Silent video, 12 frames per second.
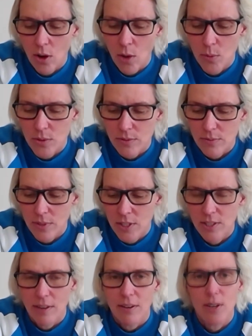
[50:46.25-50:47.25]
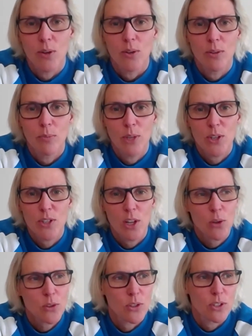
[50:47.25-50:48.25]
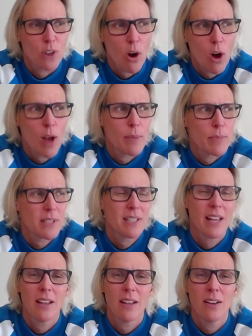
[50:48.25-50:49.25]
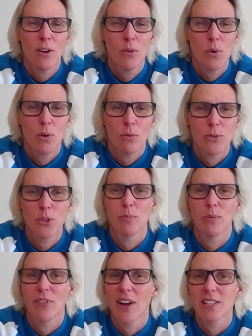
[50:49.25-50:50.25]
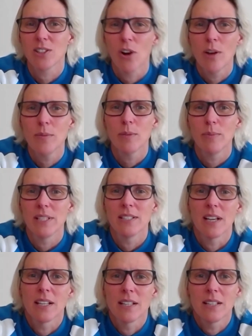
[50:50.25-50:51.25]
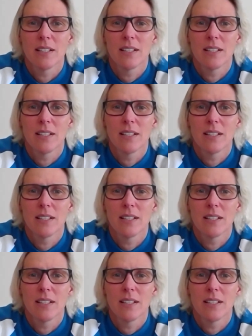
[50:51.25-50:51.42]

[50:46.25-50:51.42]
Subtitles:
I was hysterical because I looked at the times and no real super fast times had been done.